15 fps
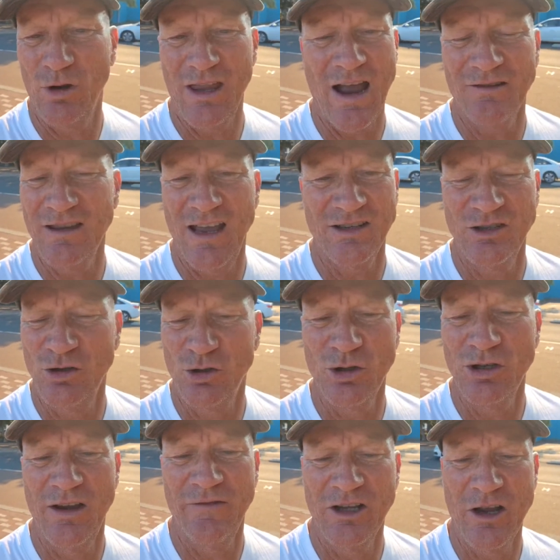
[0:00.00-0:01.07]
Without that, you
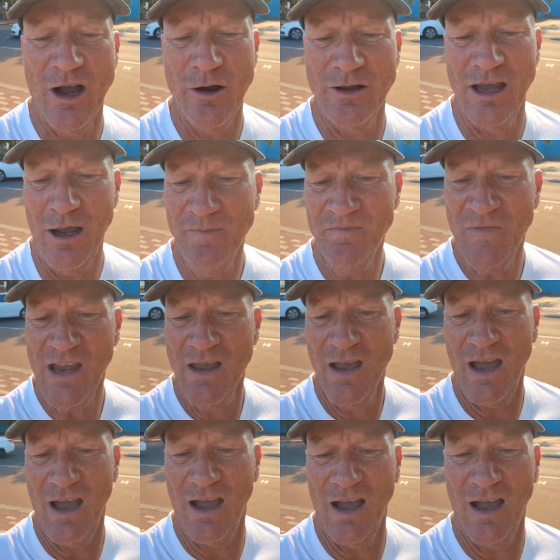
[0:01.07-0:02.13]
shouldn't even go there.
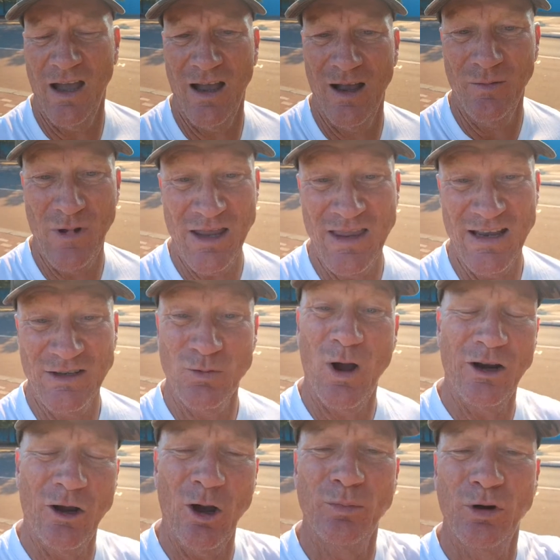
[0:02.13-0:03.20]
And that's
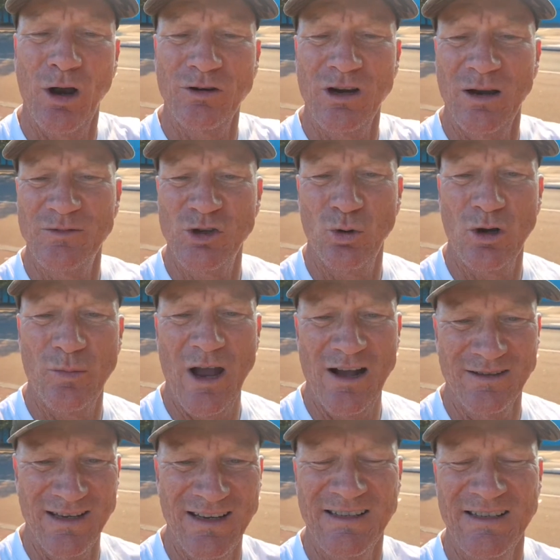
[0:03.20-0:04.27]
what our program is all
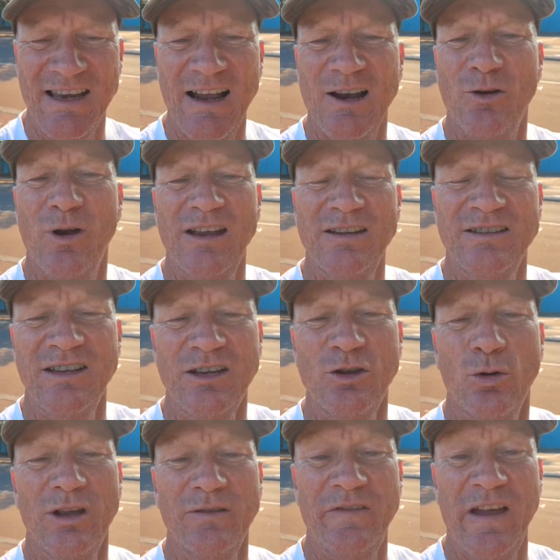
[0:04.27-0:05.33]
about: accelerating
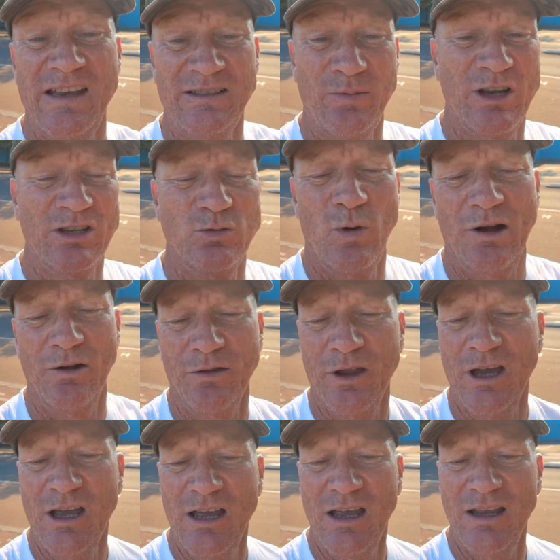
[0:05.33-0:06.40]
your investment wealth
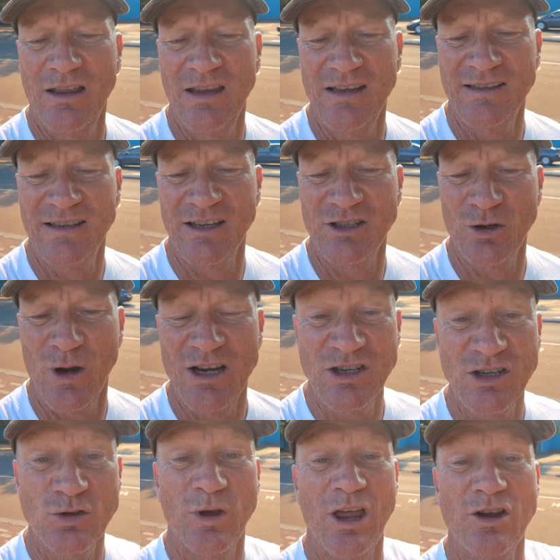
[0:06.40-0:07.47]
in these
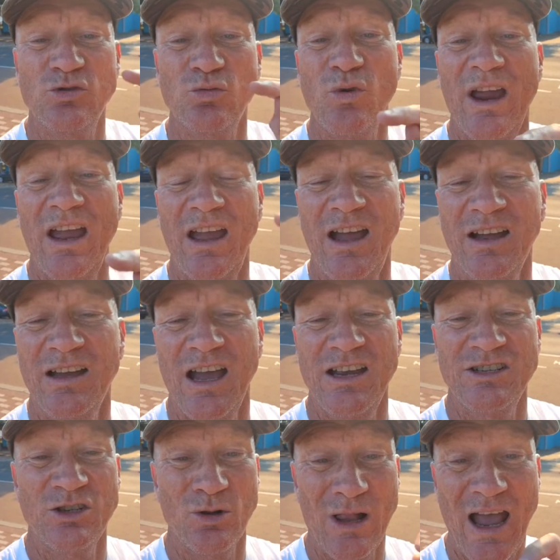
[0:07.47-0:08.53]
situations with those rare,
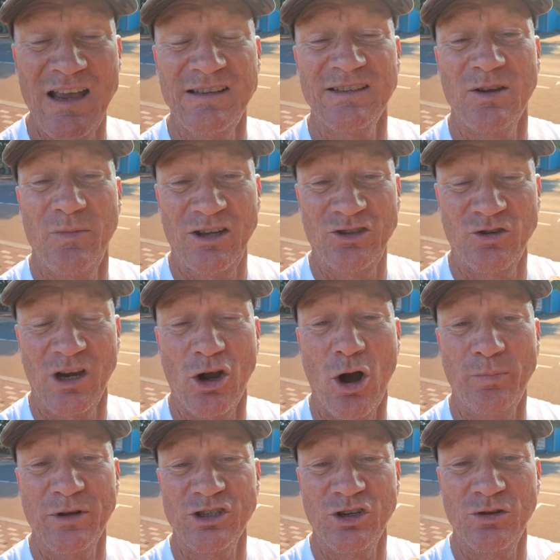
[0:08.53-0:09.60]
occasional asymmetric
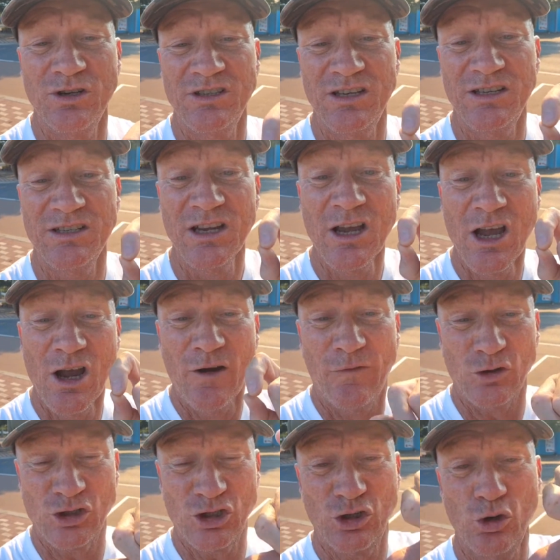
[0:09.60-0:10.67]
opportunities for
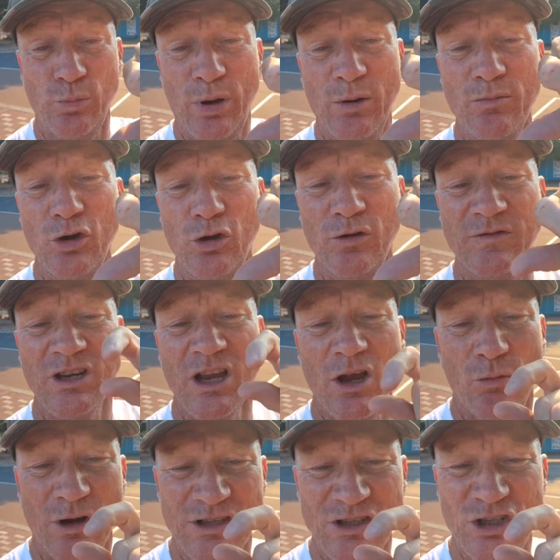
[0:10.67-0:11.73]
super moves
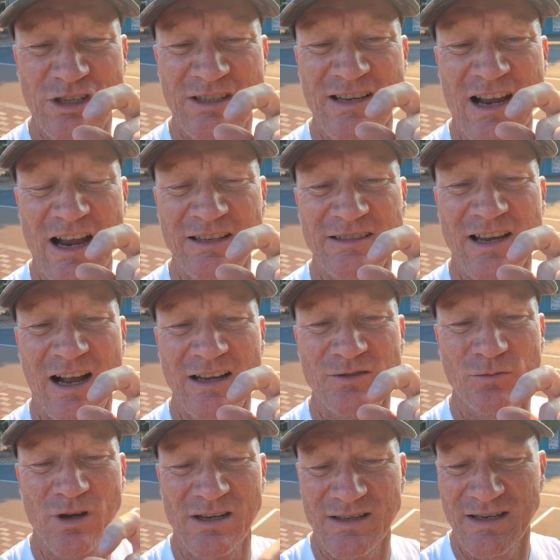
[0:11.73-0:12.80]
with tight
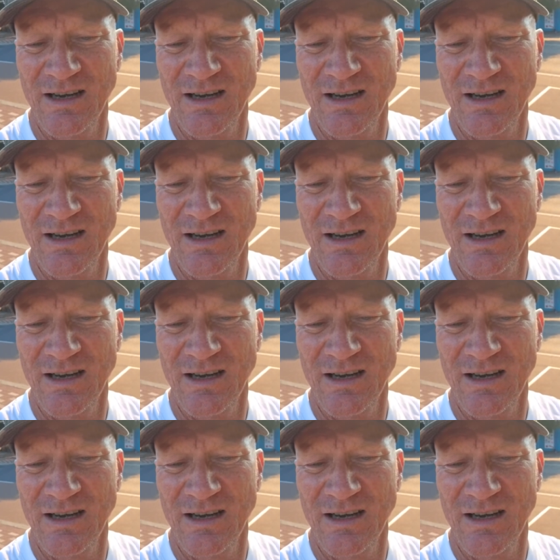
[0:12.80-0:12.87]
risk.